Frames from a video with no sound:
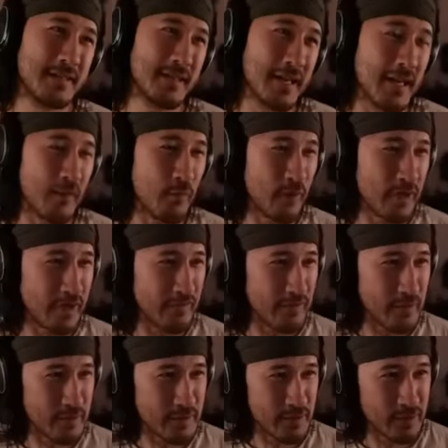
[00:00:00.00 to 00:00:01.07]
Yeah. Wait. If
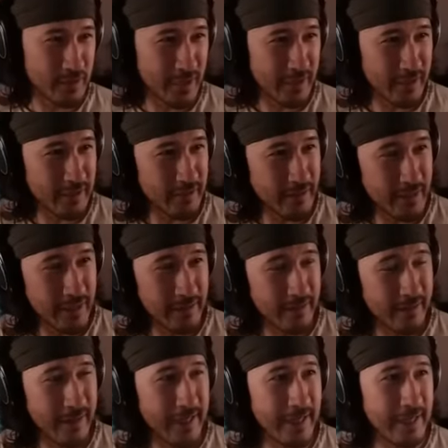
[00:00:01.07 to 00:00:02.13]
you just shake like
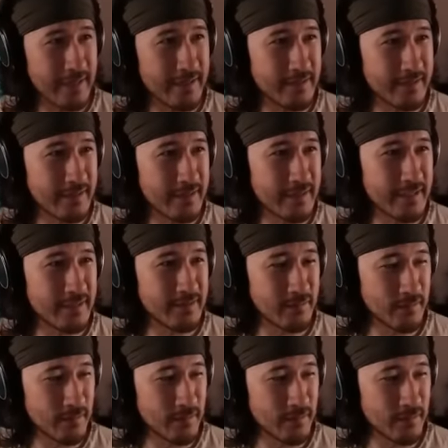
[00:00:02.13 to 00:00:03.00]
that in